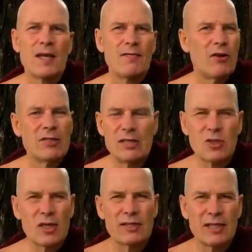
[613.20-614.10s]
very
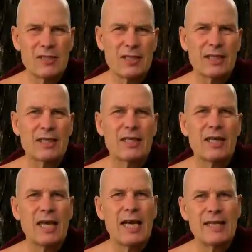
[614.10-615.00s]
desolate desert,
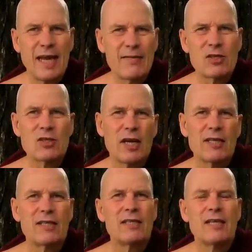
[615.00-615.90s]
and they have a
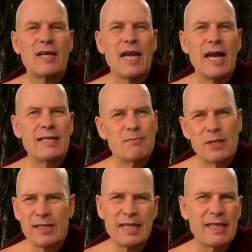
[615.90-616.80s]
son.
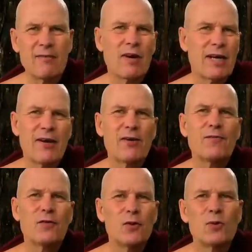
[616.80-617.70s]
But then they run out of
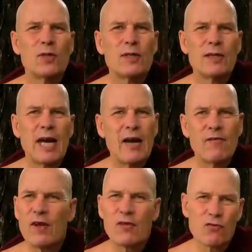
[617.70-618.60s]
food
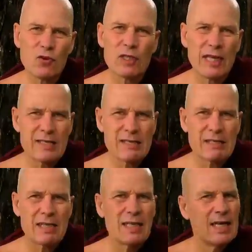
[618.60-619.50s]
halfway through the desert,
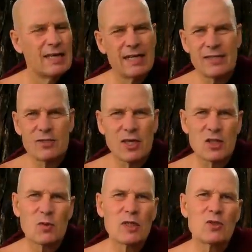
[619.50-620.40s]
and they
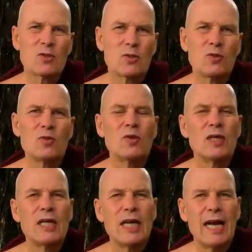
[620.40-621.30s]
discuss what to do.
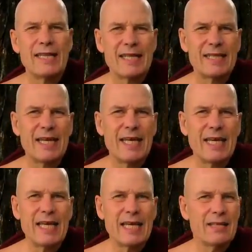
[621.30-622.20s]
And then
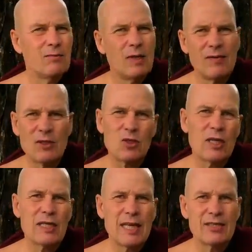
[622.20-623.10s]

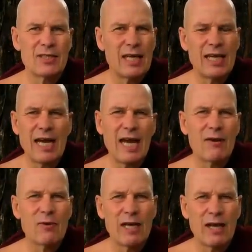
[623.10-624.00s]
eventually they say,
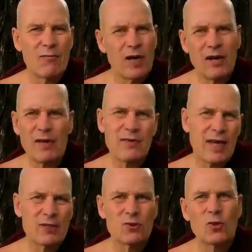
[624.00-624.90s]
one of us
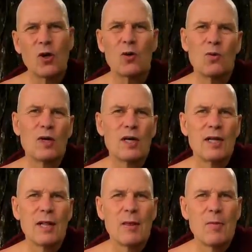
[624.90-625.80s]
has to go,
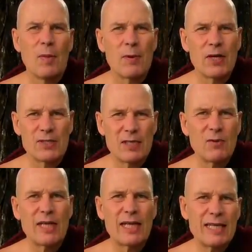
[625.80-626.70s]
because then
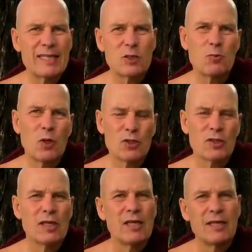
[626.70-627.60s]
we can eat this
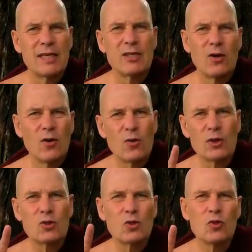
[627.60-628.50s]
person. Then only